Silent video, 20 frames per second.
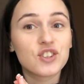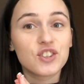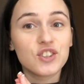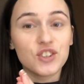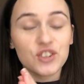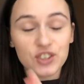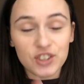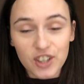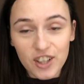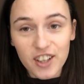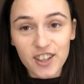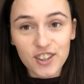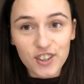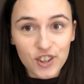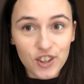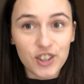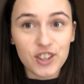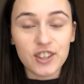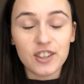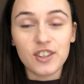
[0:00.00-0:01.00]
you're gonna
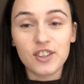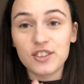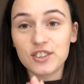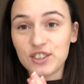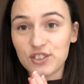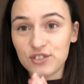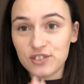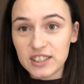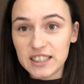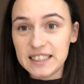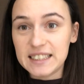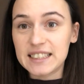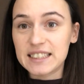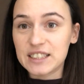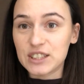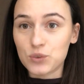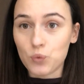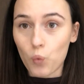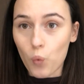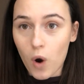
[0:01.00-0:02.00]
learn the
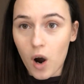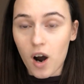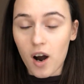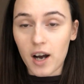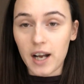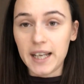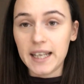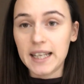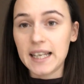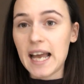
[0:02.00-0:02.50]
reasons why,